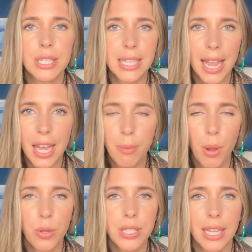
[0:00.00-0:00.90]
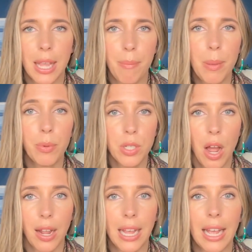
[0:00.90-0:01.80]
sand posts that get people
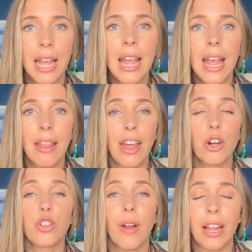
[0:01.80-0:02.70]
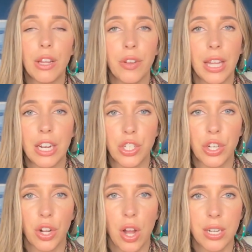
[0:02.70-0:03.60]
talking that are directly related to
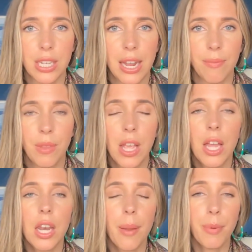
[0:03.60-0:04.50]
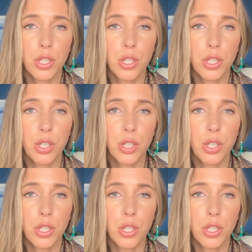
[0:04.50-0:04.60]
your content. Number